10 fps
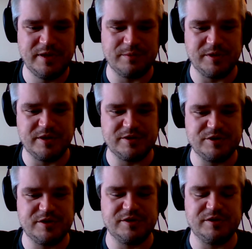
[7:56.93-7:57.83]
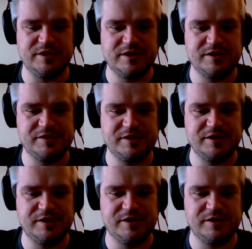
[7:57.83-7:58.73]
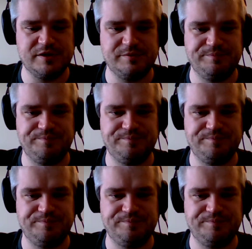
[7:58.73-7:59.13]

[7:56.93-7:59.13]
Let me get you the links here.